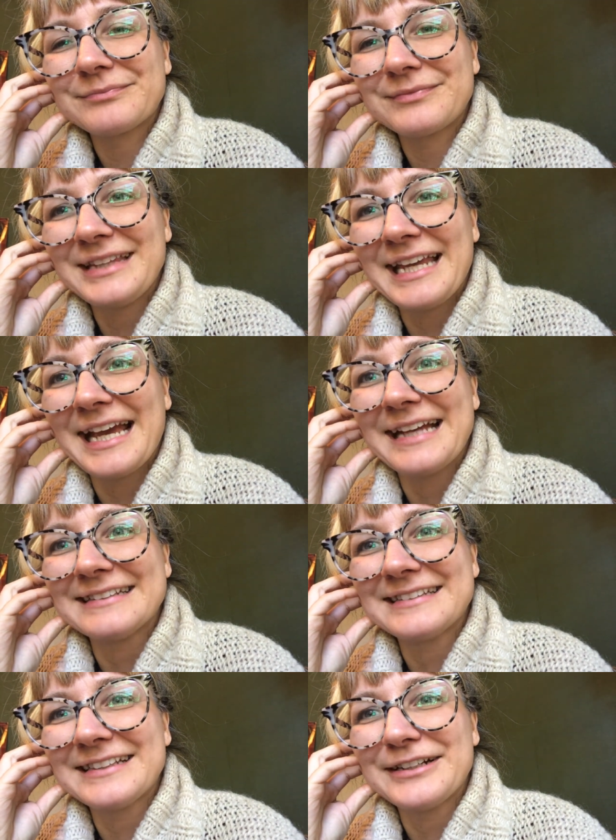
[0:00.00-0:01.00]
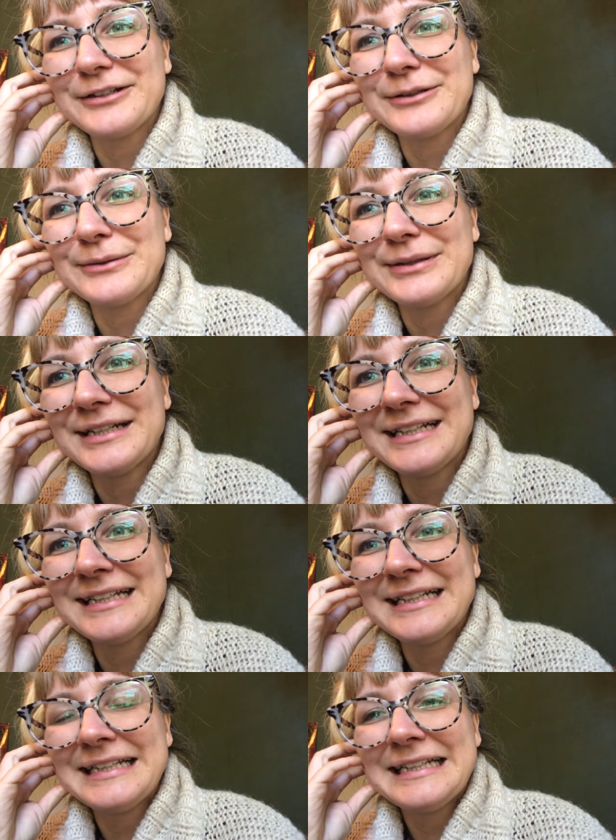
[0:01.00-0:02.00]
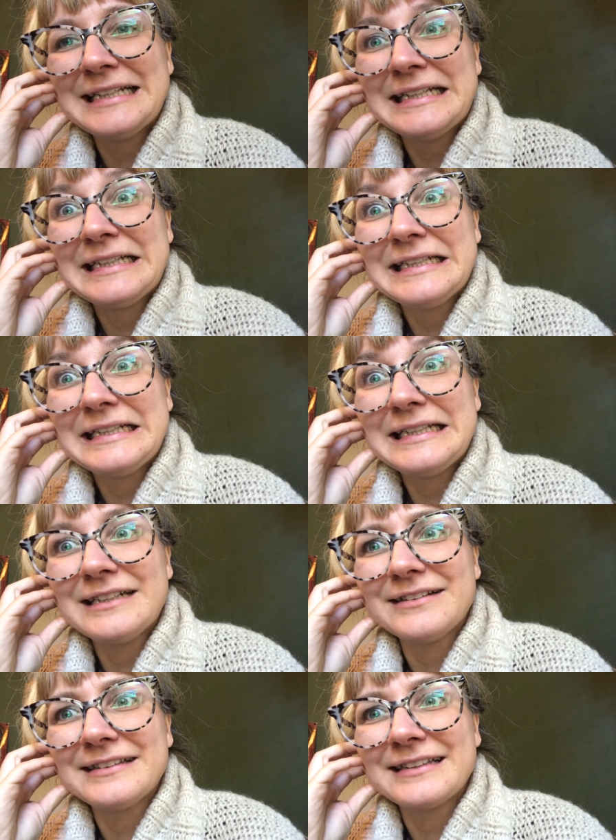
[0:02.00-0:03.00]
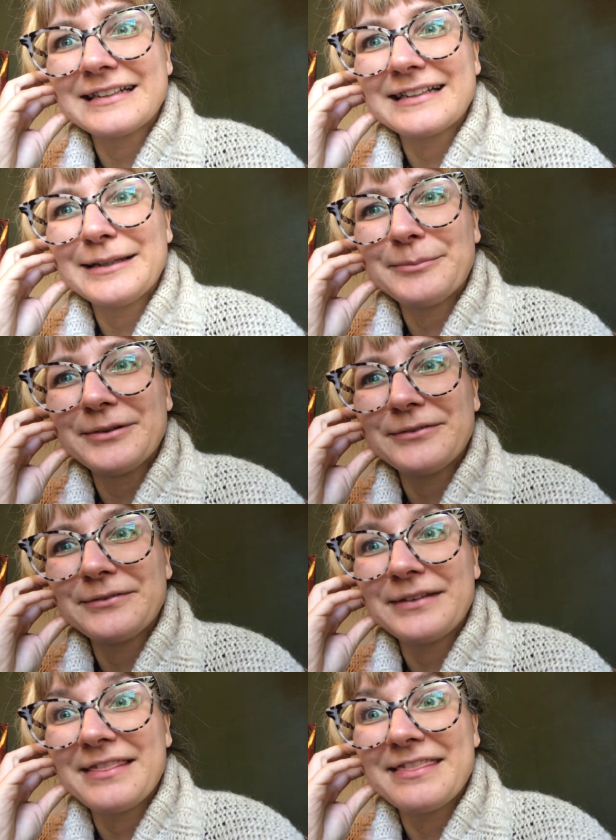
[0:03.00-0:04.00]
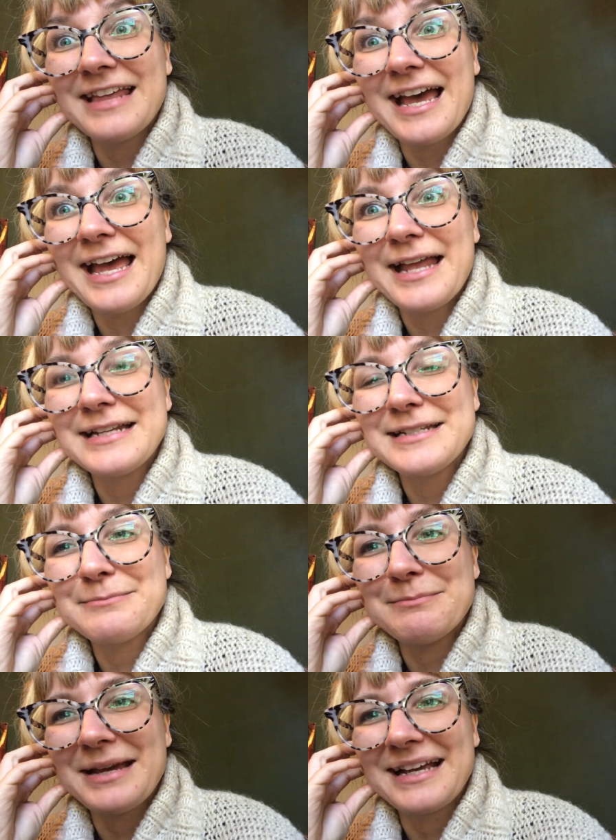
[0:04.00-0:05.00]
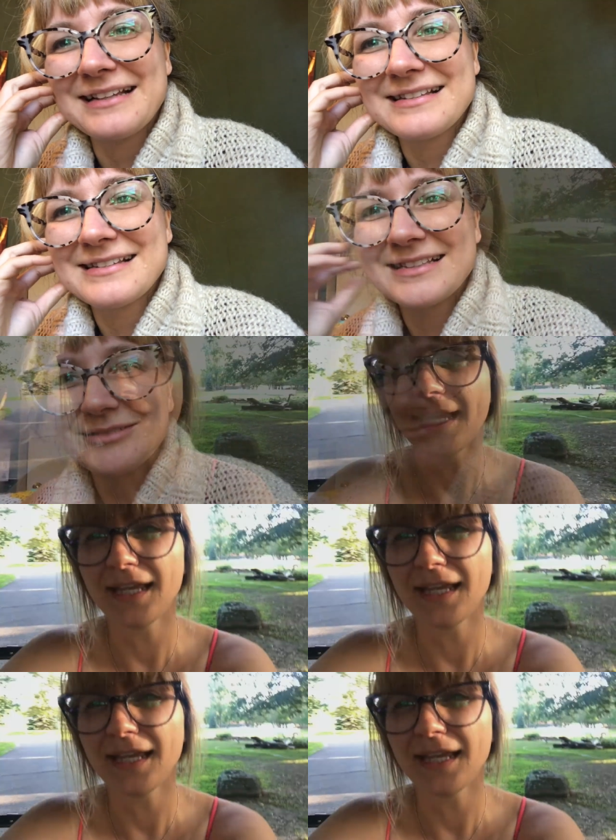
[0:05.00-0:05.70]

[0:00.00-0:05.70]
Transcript: yeah, so here's the clip of that mess.